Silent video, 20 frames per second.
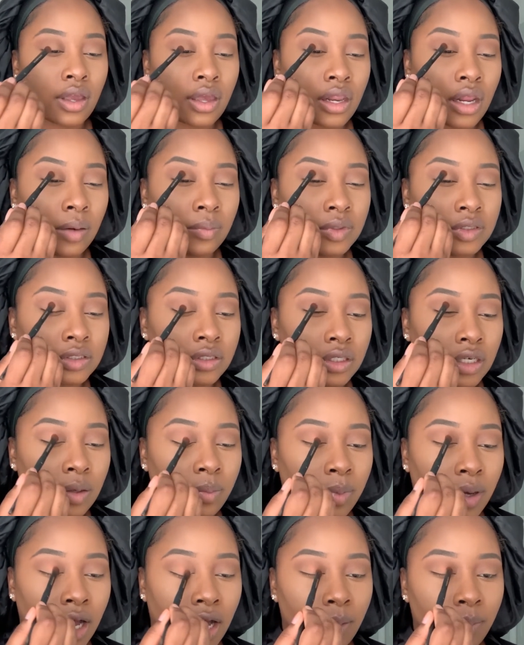And I'm just gonna
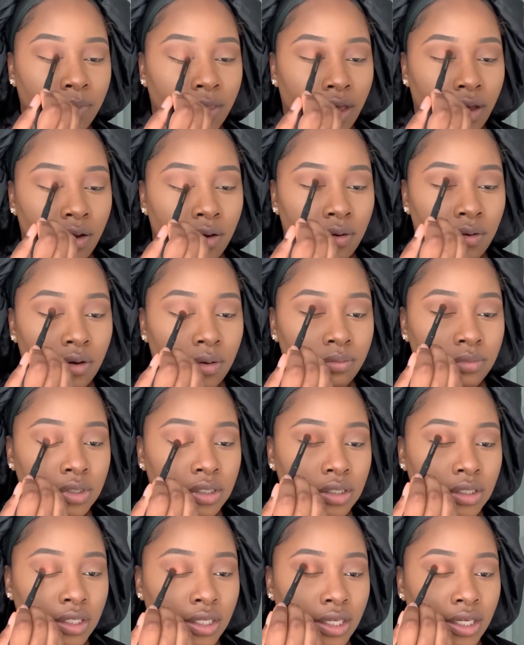pop that on
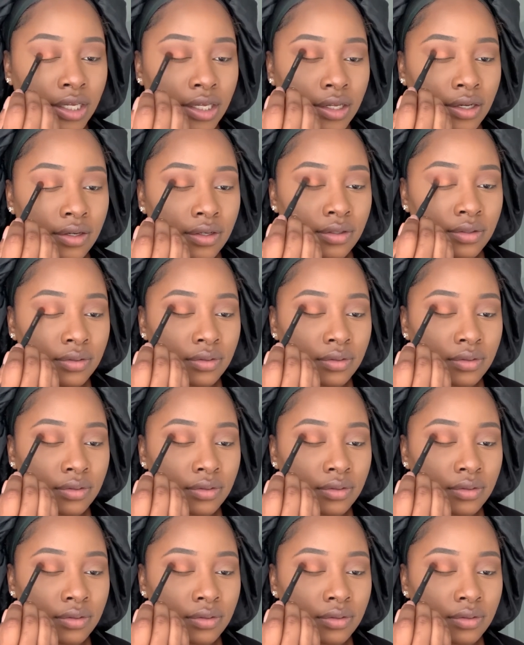my lid.